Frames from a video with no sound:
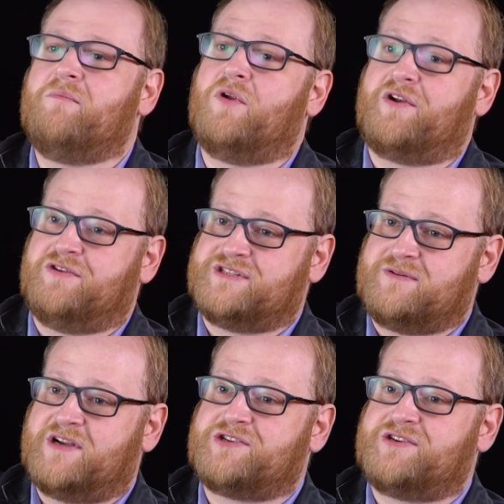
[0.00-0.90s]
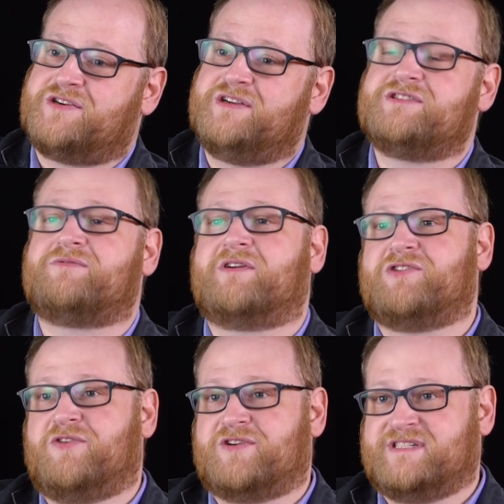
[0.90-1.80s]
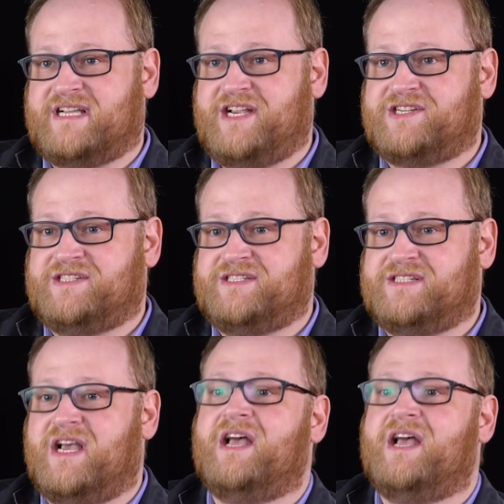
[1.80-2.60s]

molecular structure, structural organization,